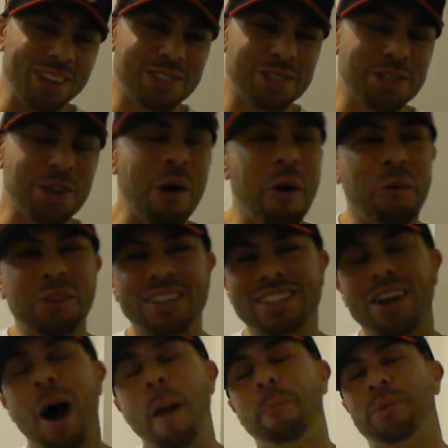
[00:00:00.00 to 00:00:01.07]
So this
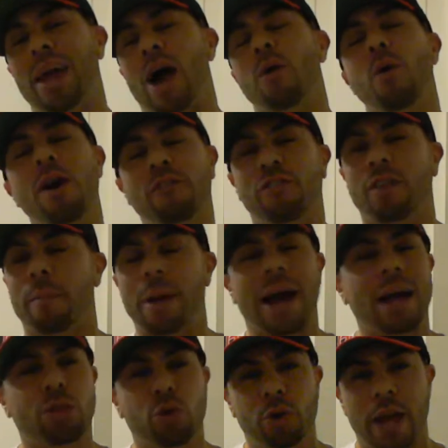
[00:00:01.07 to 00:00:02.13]
company, I worked for them. I
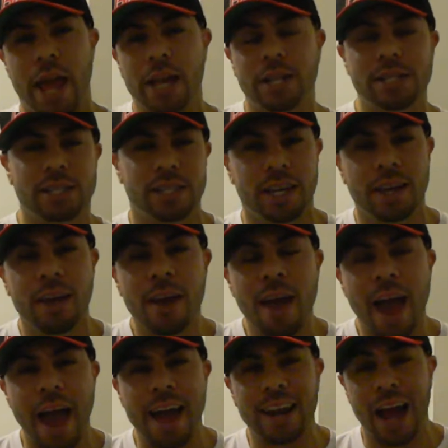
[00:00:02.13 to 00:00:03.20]
got through an agency,
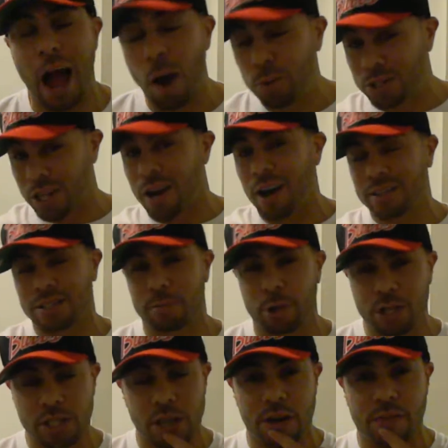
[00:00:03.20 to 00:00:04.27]
and I was a
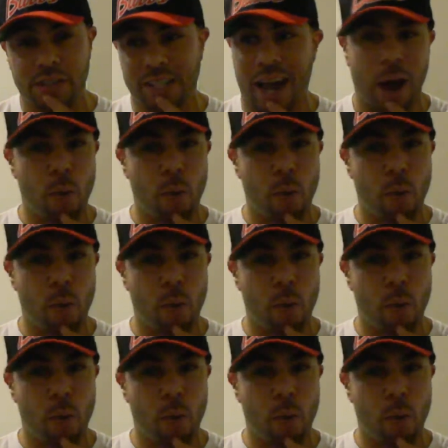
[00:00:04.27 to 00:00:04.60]
customer service guy.